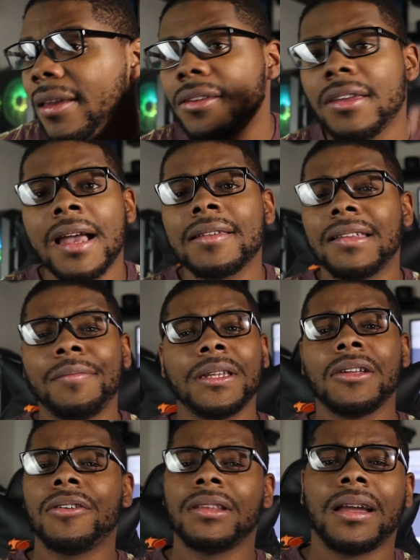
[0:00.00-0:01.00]
You guys let me
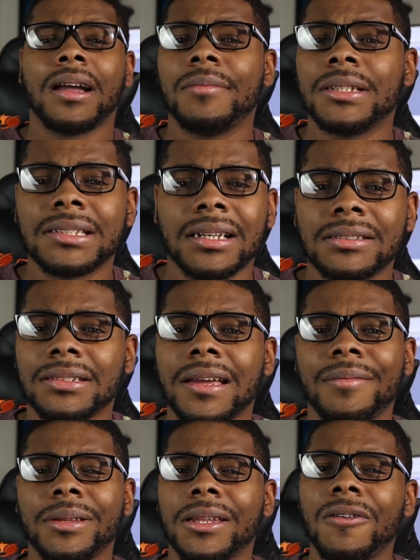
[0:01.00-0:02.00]
know in the comment section
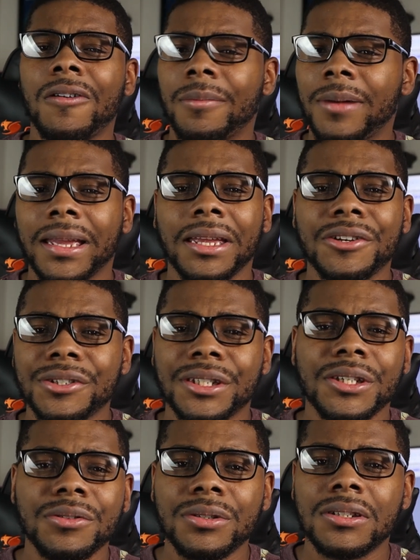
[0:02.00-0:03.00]
down below. Are my ears
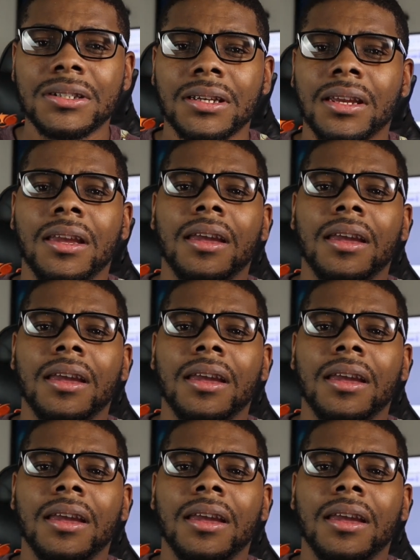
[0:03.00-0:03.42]
huge?